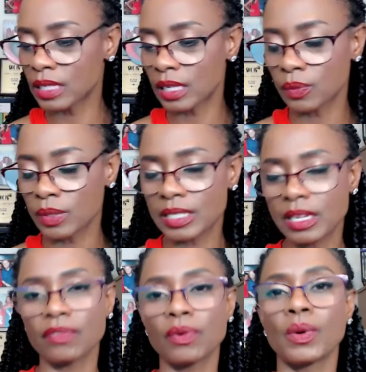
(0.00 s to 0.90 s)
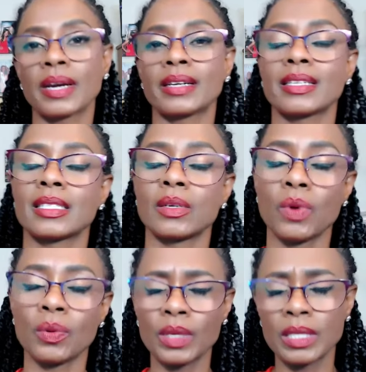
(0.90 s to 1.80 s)
dealing with self-awareness and
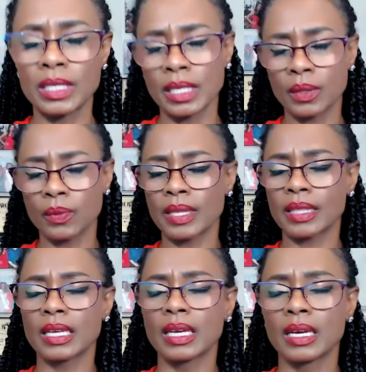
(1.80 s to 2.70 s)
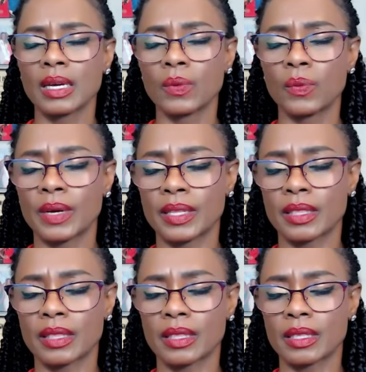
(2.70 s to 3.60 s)
when we're dealing with
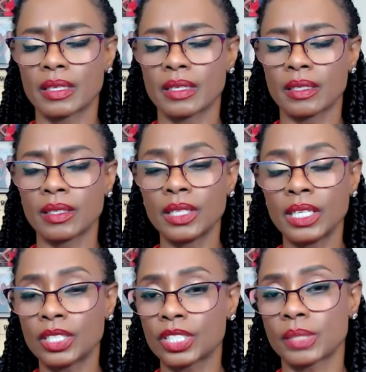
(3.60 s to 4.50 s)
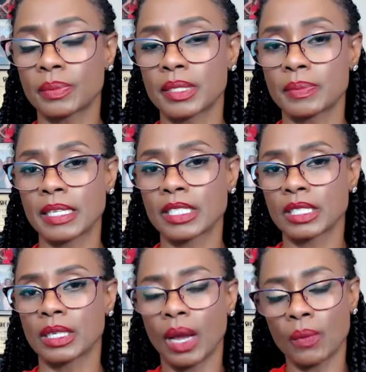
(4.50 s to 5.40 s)
leadership,
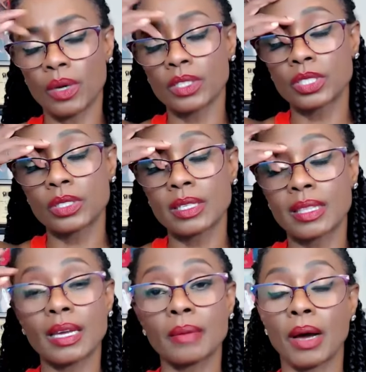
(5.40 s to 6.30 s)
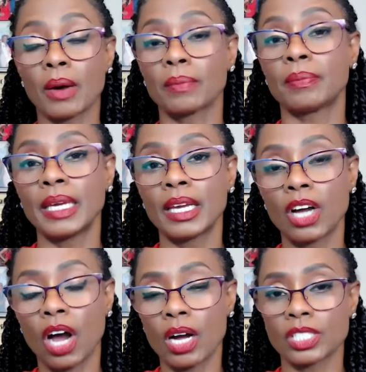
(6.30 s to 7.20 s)
especially, I want you to think about being
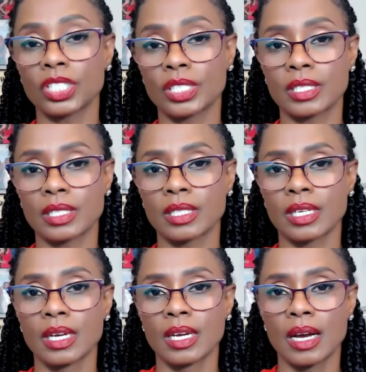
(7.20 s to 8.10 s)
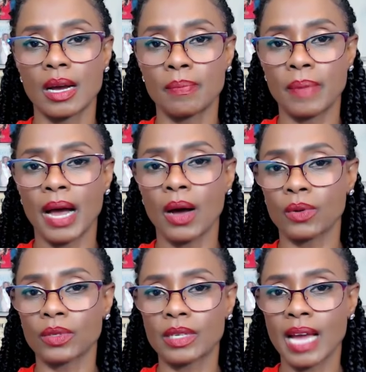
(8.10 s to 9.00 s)
conscious
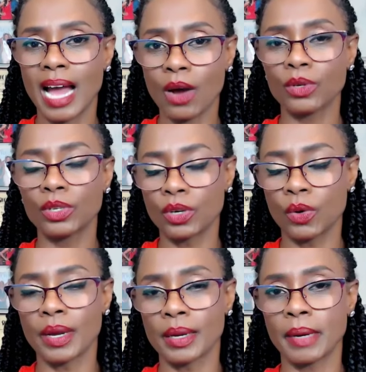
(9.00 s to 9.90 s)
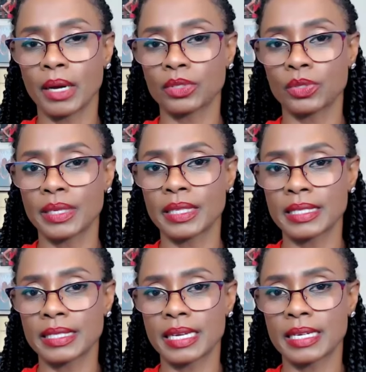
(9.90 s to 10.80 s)
about how you're going about doing
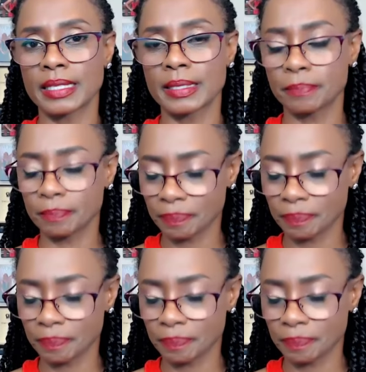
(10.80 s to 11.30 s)
these things.